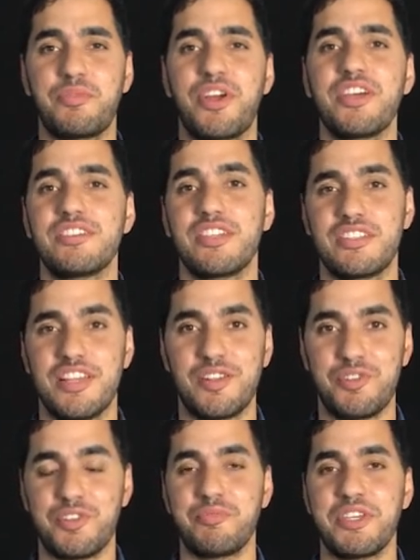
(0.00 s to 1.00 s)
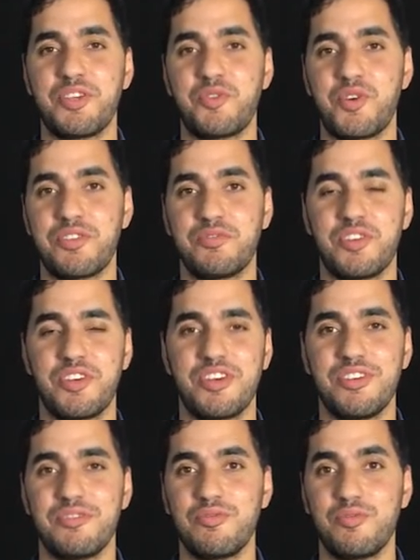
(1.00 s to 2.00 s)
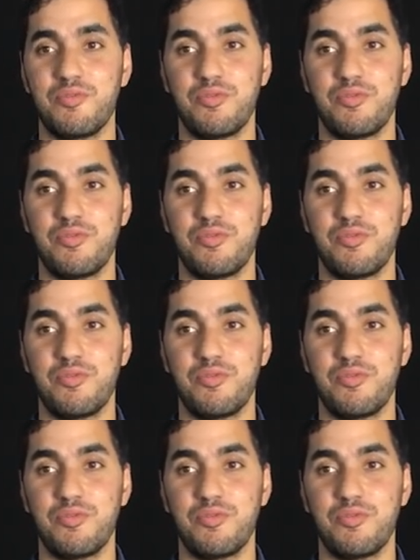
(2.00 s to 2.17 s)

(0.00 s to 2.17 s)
prized itself as being one of the